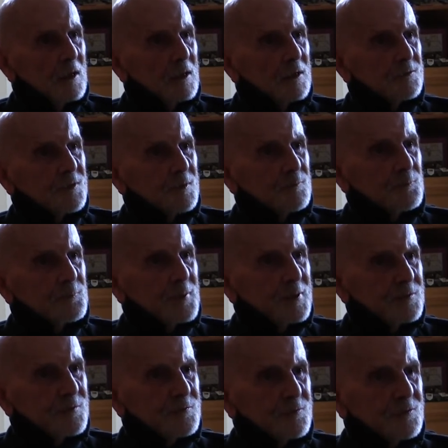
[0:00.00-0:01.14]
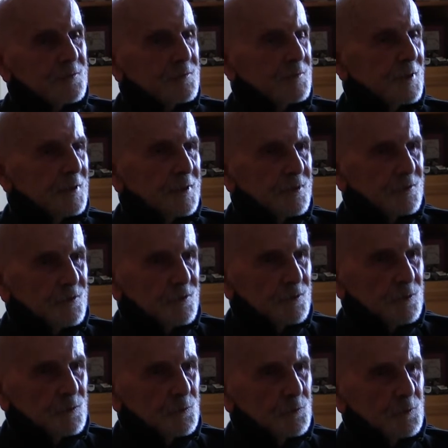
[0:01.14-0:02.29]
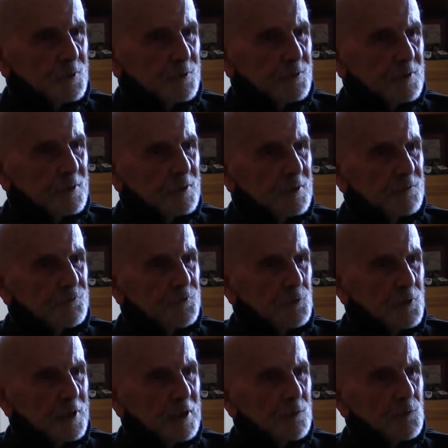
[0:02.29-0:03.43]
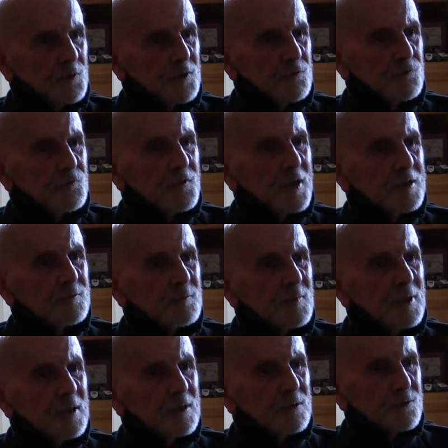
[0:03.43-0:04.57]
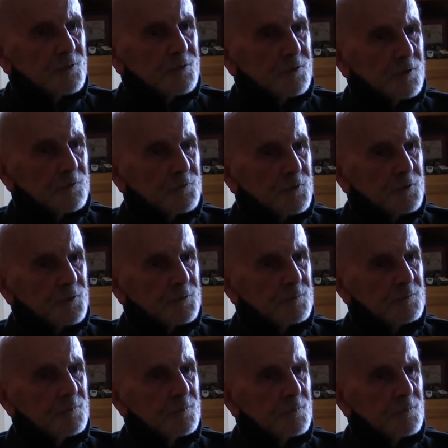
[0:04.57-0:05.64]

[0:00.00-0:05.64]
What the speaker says: the best they could do with, if you got within 5 miles of your